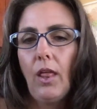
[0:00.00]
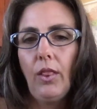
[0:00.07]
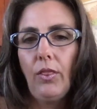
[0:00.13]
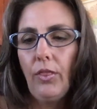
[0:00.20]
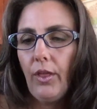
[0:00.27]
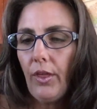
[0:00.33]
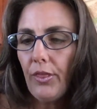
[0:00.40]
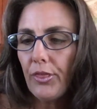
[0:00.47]

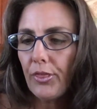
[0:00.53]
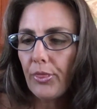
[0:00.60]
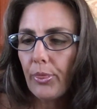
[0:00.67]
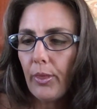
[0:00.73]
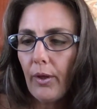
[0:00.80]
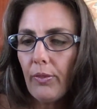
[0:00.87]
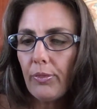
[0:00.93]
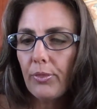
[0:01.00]
This
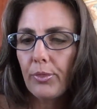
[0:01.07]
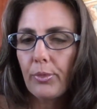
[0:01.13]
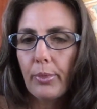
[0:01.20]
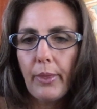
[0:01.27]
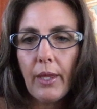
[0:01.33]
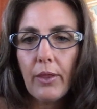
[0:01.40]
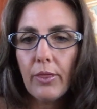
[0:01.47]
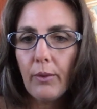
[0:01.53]
stuff
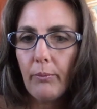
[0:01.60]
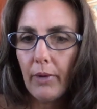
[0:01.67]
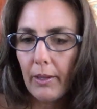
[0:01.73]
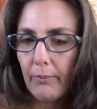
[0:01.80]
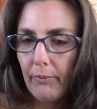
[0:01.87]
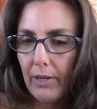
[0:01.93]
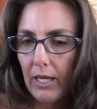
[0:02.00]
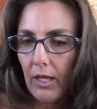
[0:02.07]
sticks in my
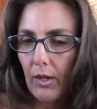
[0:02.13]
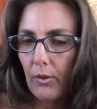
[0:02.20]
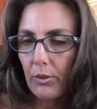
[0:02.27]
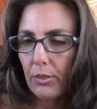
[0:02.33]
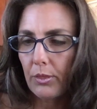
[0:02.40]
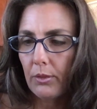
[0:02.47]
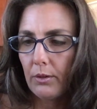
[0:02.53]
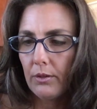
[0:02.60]

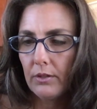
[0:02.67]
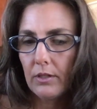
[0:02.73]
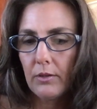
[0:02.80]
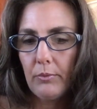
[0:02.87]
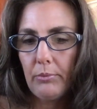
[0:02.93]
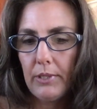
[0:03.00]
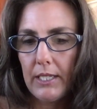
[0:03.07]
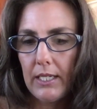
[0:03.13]
mouth,
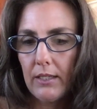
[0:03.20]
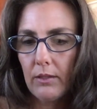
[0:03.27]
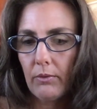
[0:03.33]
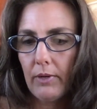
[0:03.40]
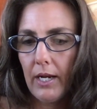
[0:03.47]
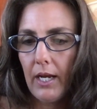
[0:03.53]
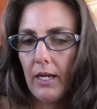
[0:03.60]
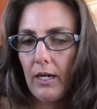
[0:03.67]
complained the
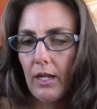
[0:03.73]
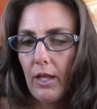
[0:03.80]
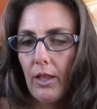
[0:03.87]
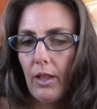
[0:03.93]
rat.